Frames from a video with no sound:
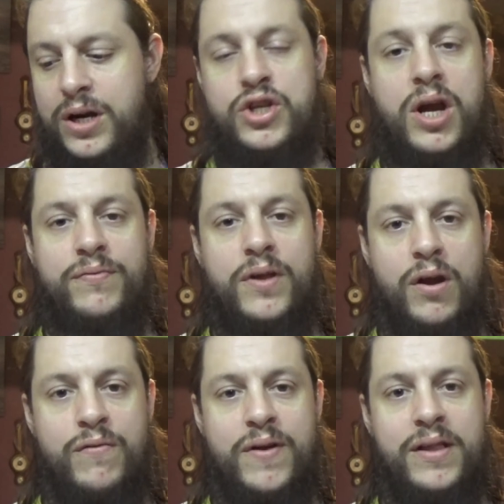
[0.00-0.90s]
chuffed I
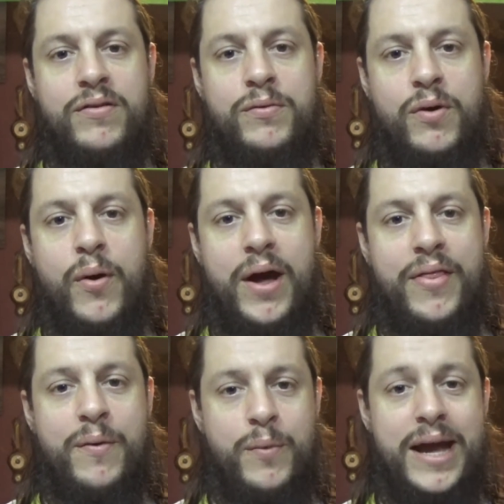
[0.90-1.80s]
got friends that will go out of
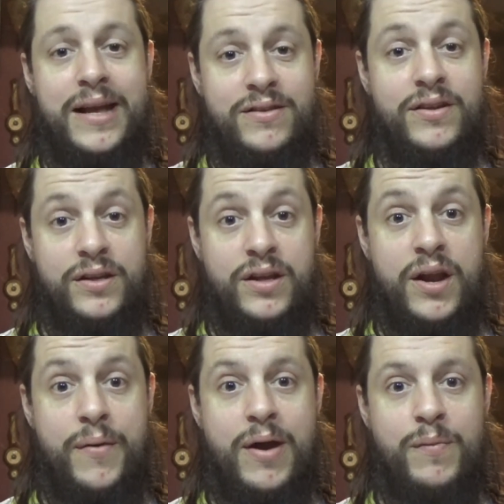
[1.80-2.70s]
their way to, you
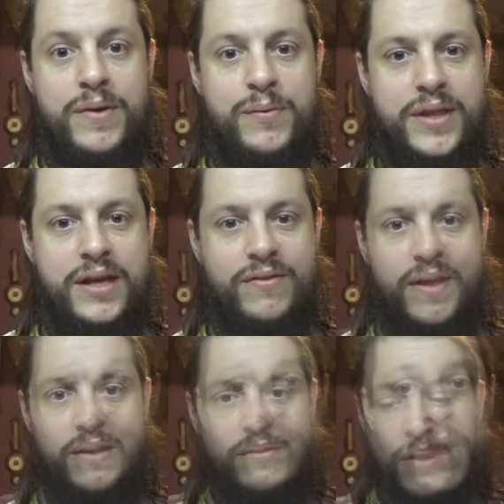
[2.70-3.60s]
know, help me with these
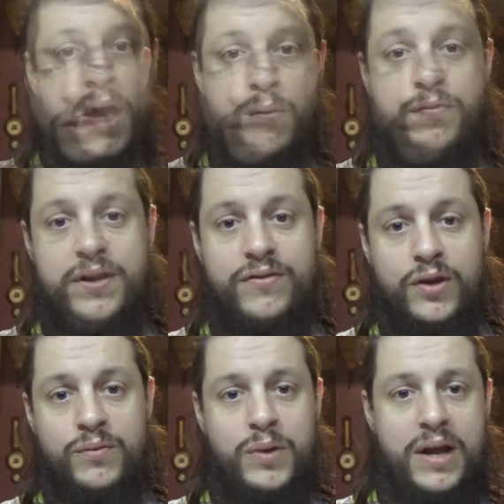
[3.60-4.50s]
things. Hopefully
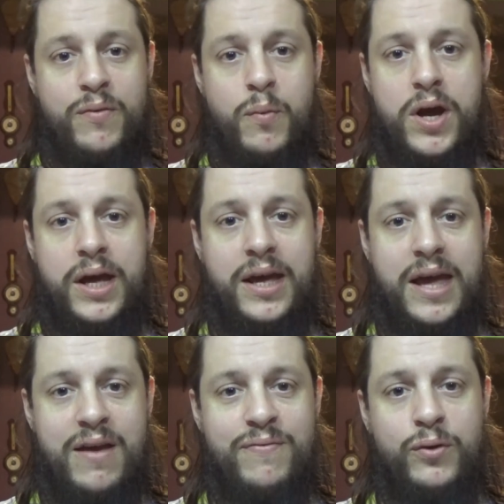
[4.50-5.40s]
soon we'll have a working
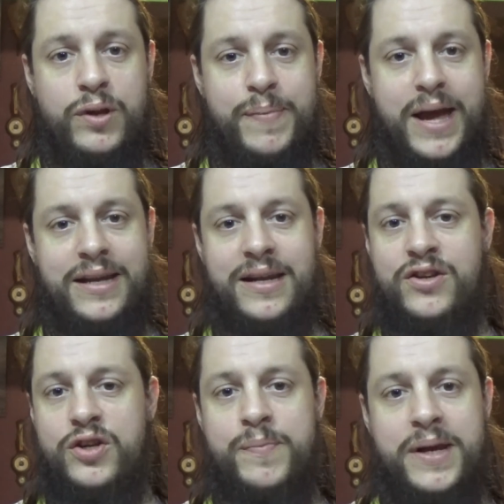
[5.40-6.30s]
K40 bed, and it
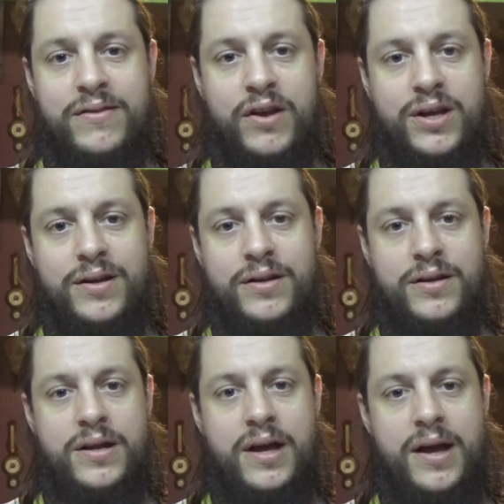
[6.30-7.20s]
just means I
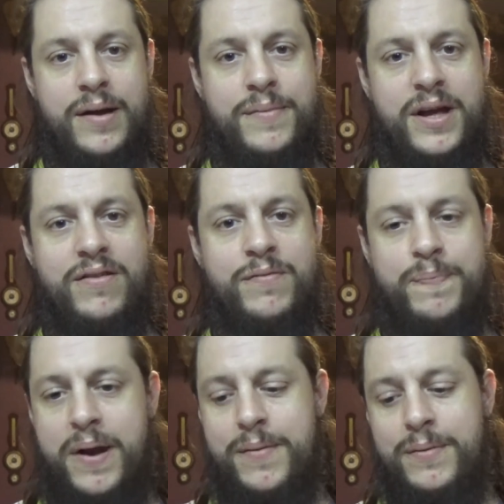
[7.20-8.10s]
can
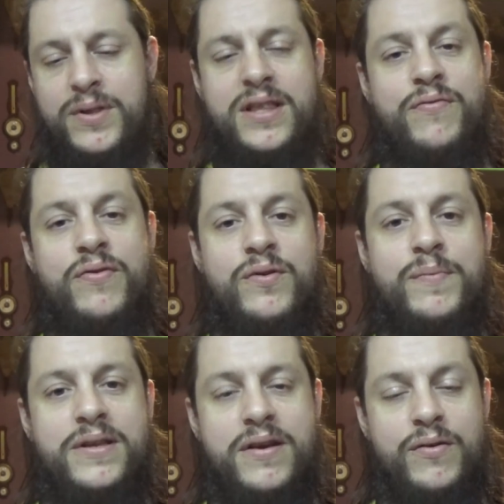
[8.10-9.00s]
experiment with different
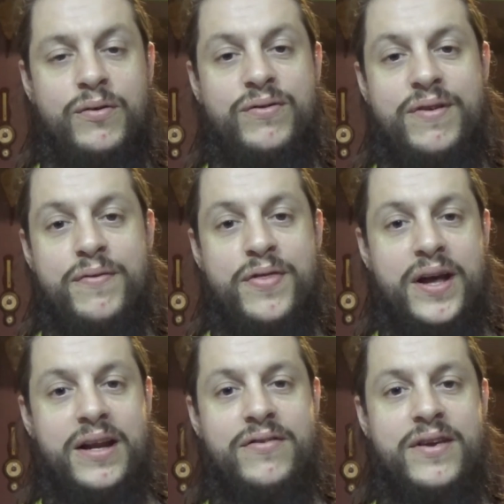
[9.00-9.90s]
materials, different
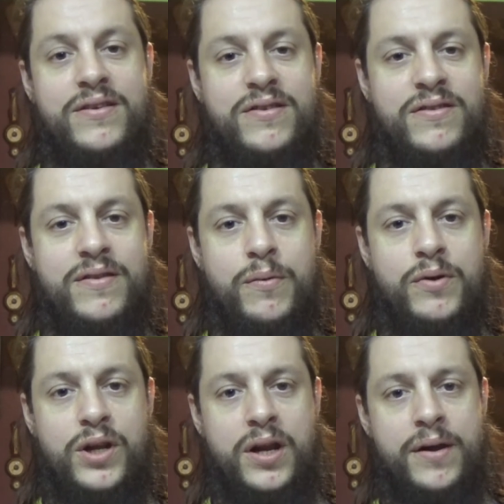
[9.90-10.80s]
thicknesses and so
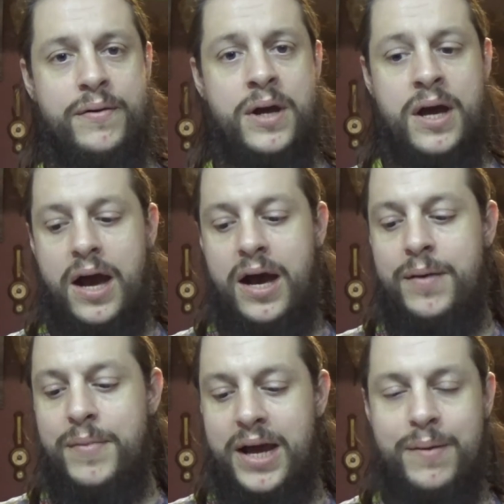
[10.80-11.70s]
on, you know.
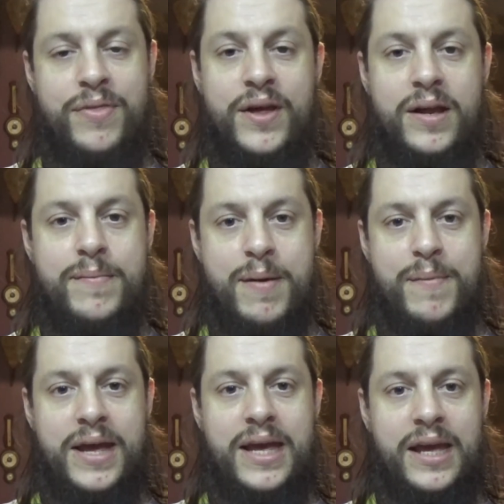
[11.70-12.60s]
I am thinking about
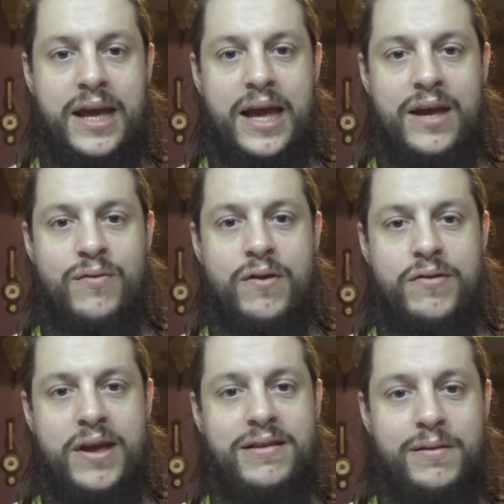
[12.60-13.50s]
making a
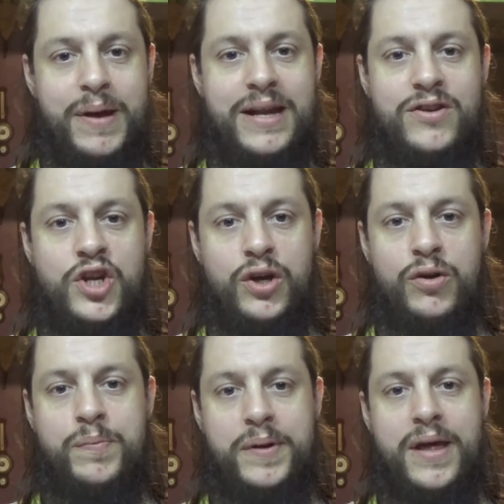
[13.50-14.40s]
rotating bed
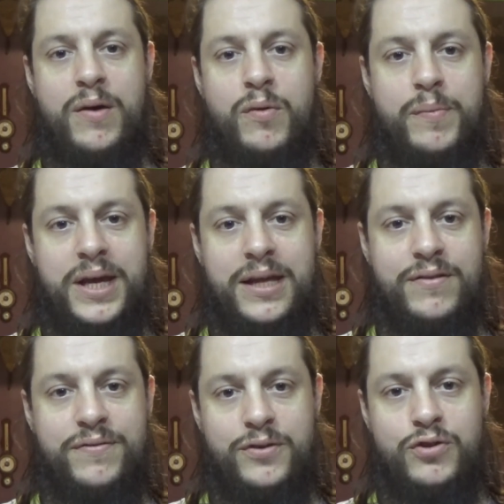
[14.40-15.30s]
too, but that will be in
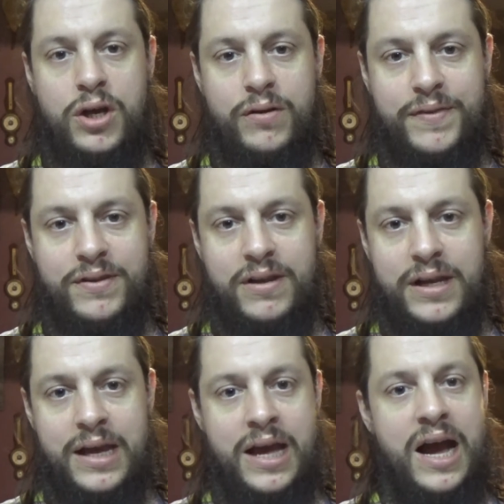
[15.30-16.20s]
the future,
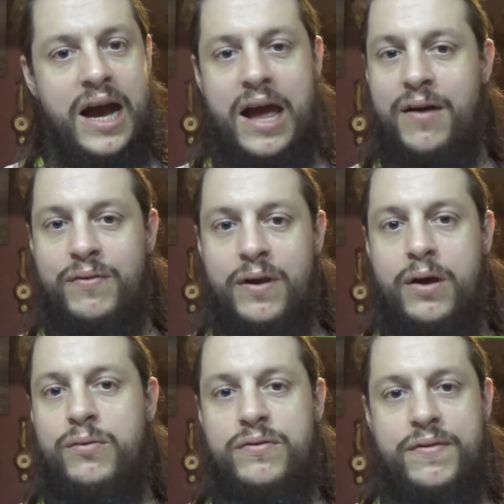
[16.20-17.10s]
obviously. I have
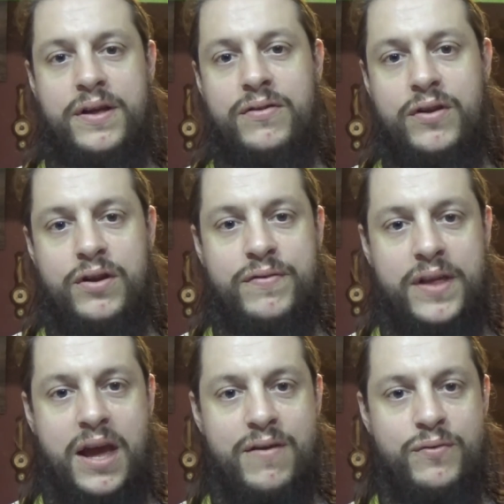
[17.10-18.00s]
loads of things to do for
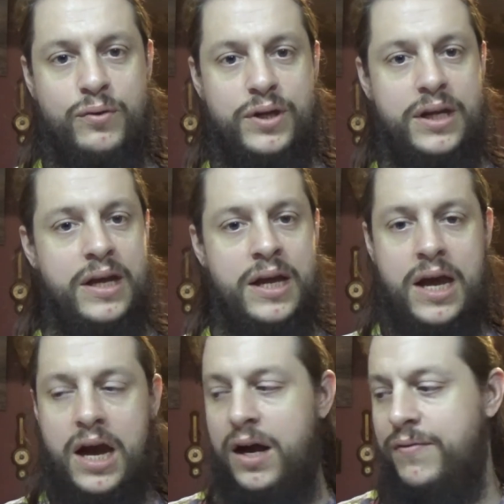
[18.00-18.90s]
the
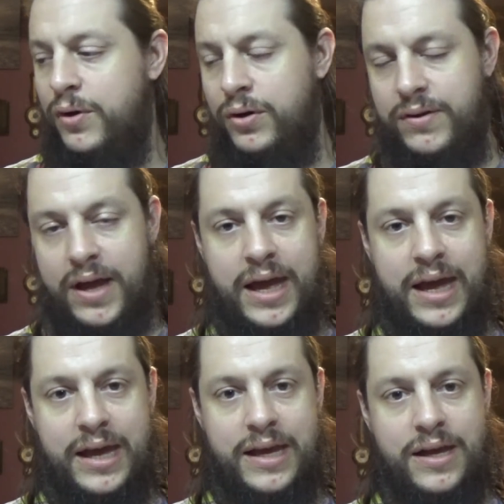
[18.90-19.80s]
K40. I've got
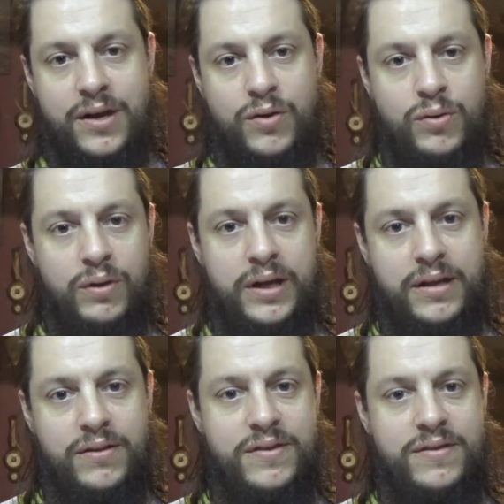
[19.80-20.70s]
a
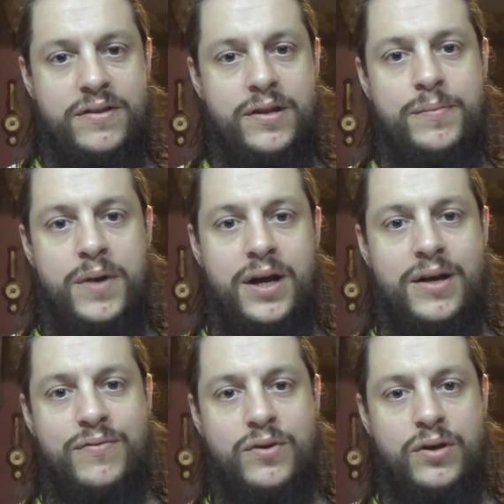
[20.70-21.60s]
cooling system,
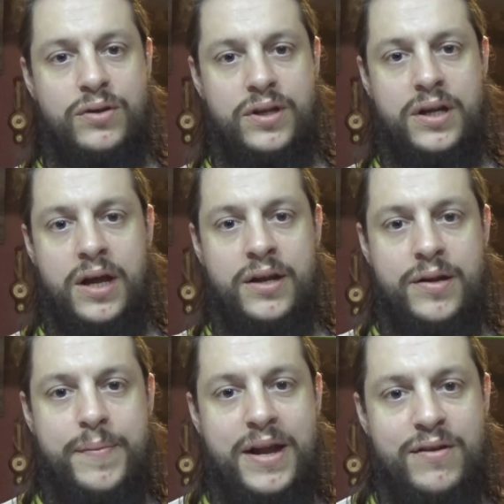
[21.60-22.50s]
I've got an
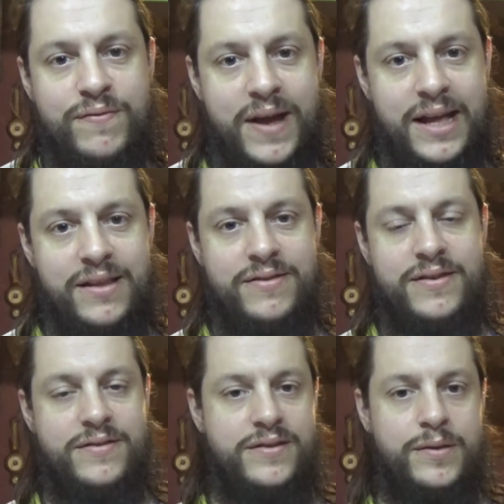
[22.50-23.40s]
underbed fan
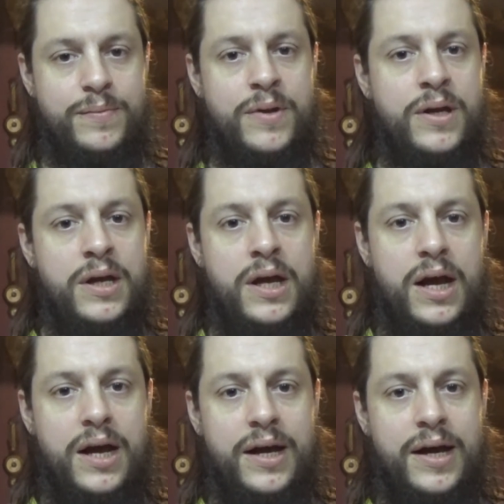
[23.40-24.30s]
system,
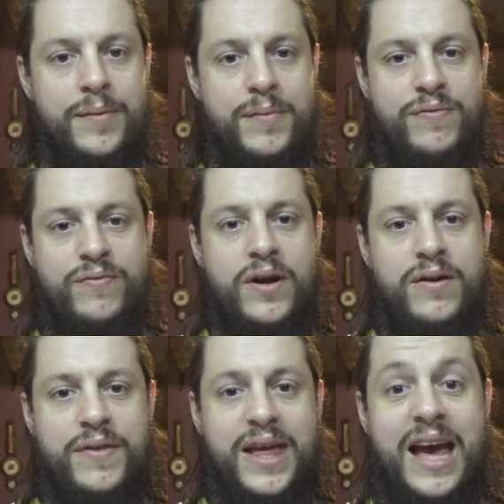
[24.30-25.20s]
a front
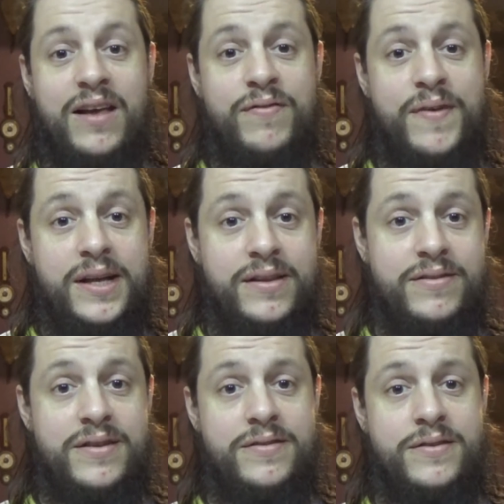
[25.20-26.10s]
of the case fan
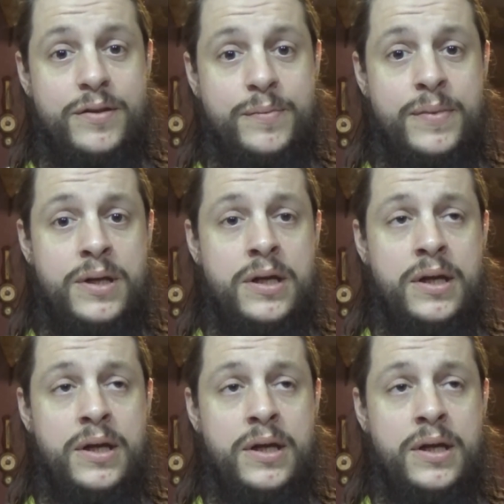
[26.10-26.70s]
system,